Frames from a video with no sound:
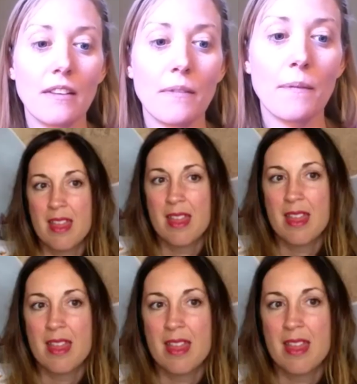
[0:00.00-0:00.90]
That's a
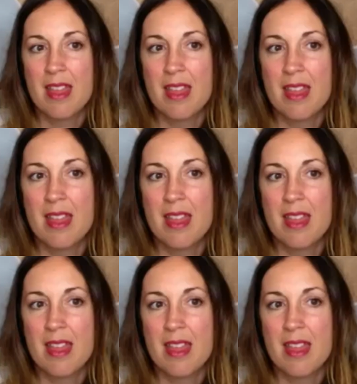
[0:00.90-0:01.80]
hard one,
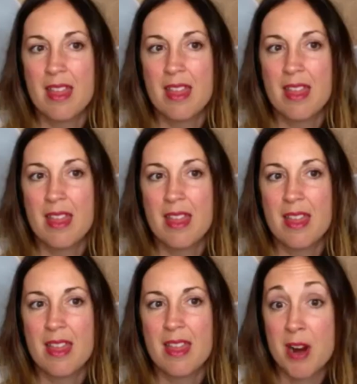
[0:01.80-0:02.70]
because
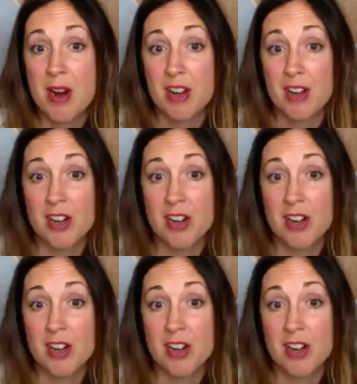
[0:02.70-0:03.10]
I have,